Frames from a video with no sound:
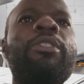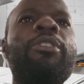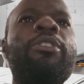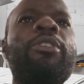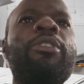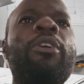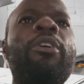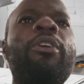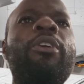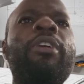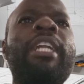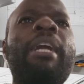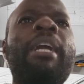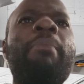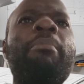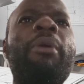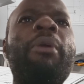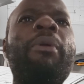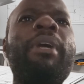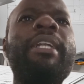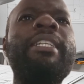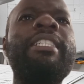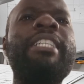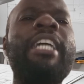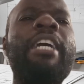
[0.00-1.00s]
So number
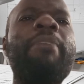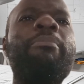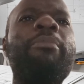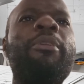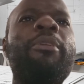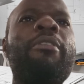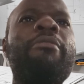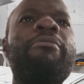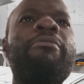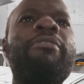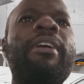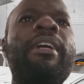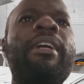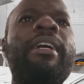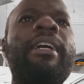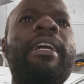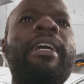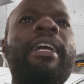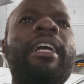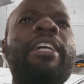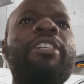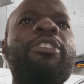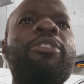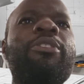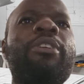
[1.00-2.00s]
one type of
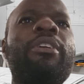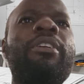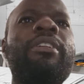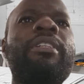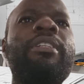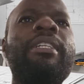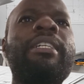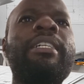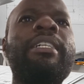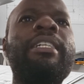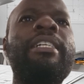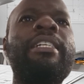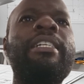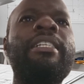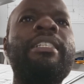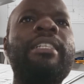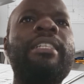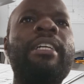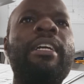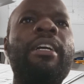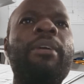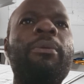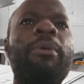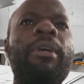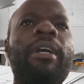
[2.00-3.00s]
caisson is
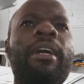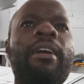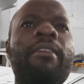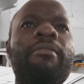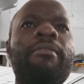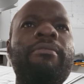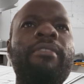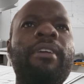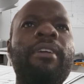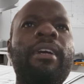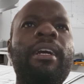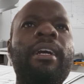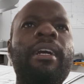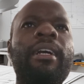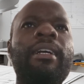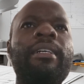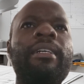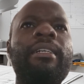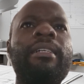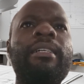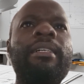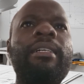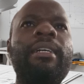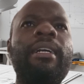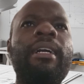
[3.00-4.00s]
we have
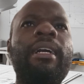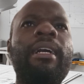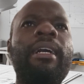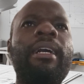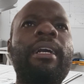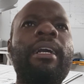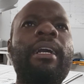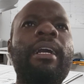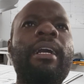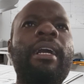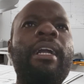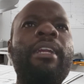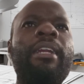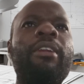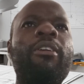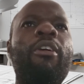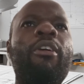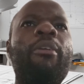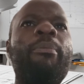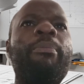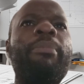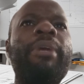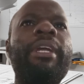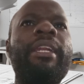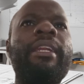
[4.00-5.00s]
an
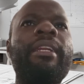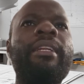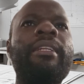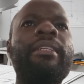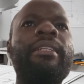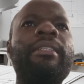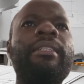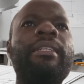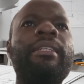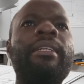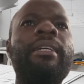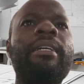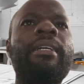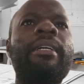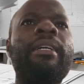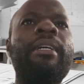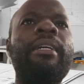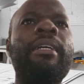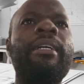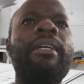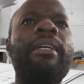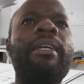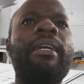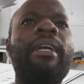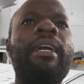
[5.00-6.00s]
open
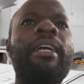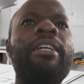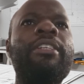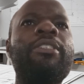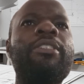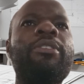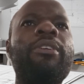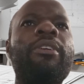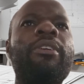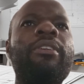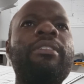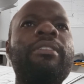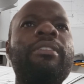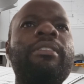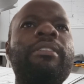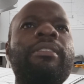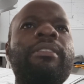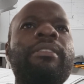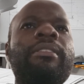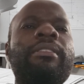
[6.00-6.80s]
caisson,